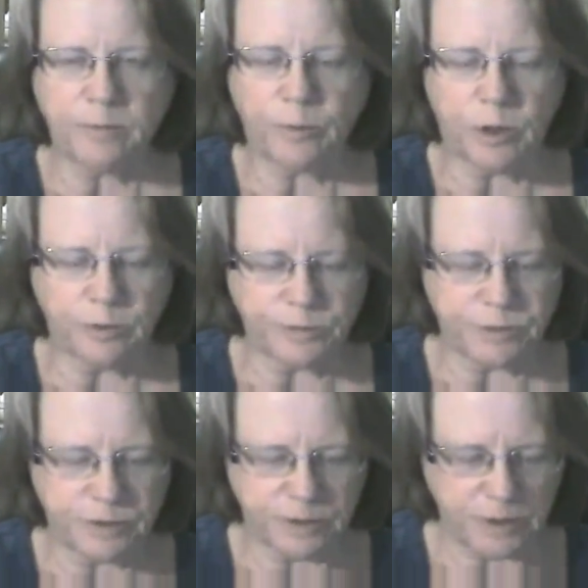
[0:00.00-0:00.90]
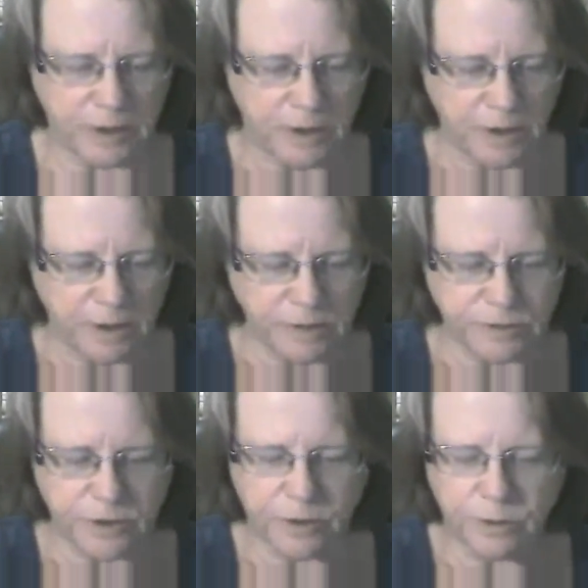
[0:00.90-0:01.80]
grows.
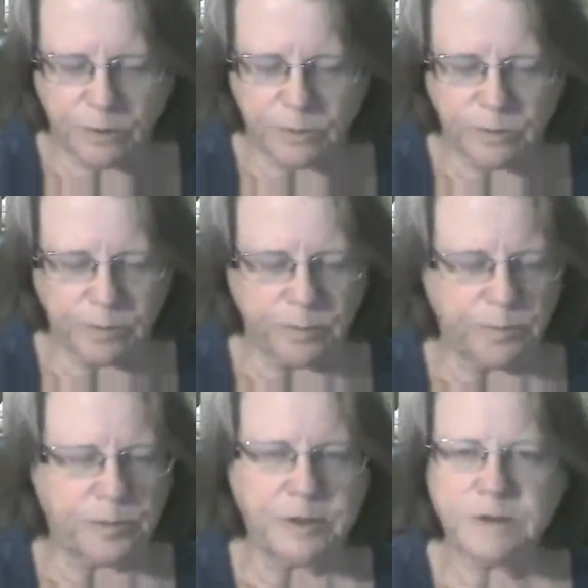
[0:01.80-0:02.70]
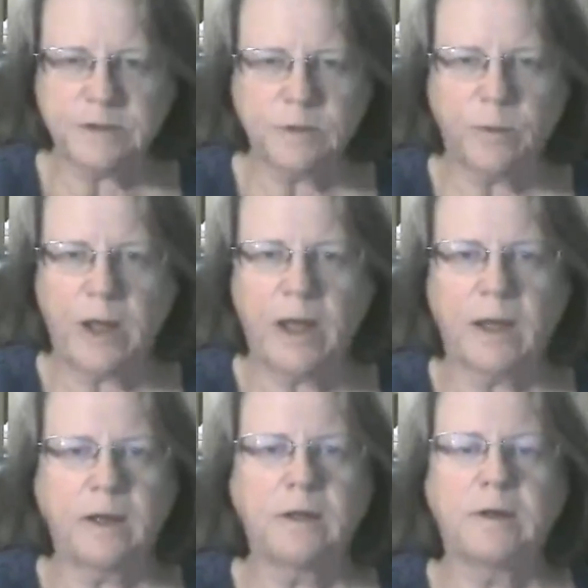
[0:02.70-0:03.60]
So this is a
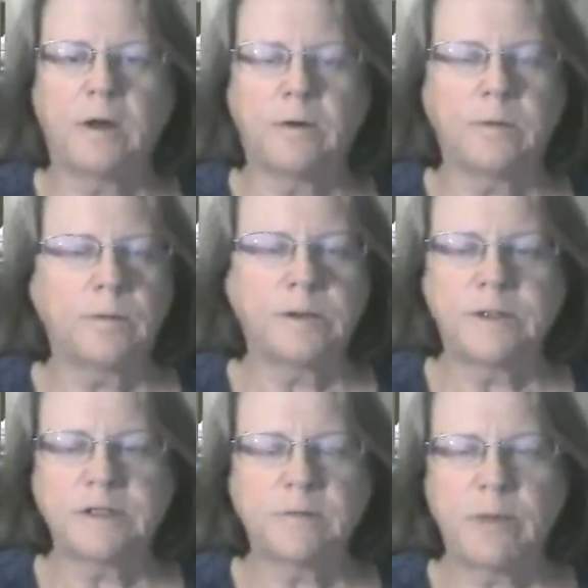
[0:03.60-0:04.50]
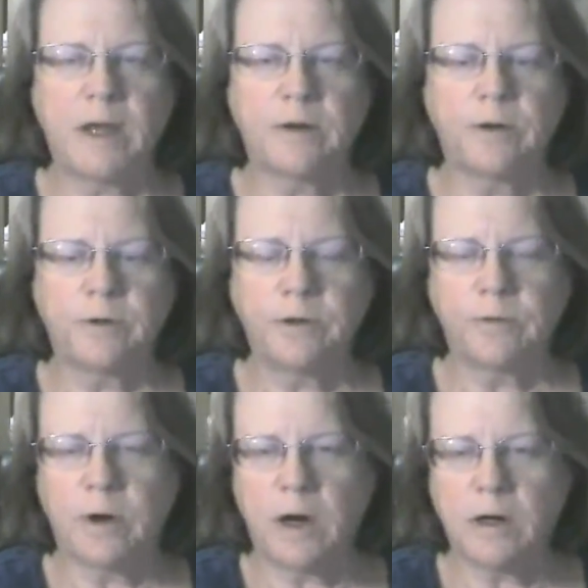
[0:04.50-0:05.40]
way, it doesn't matter who
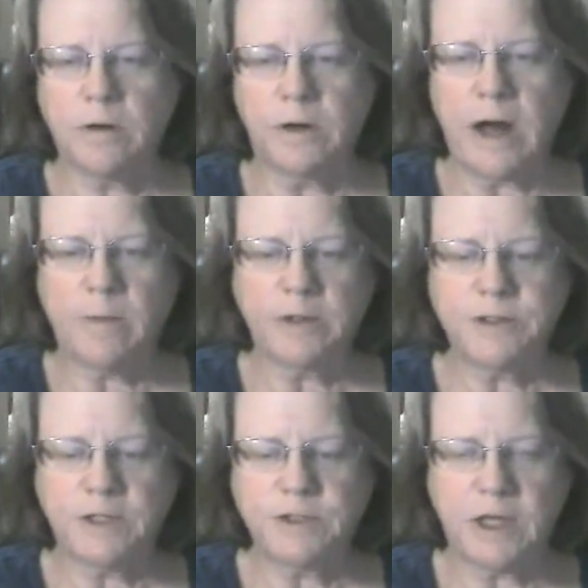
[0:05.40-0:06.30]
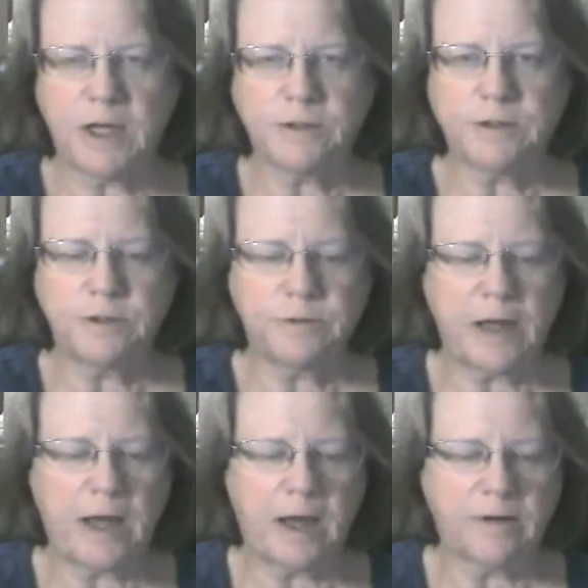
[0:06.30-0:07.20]
you are or how much education you
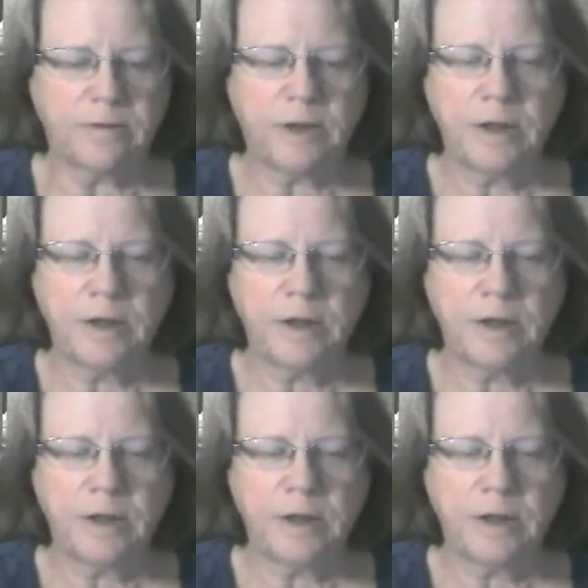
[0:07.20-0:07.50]
have.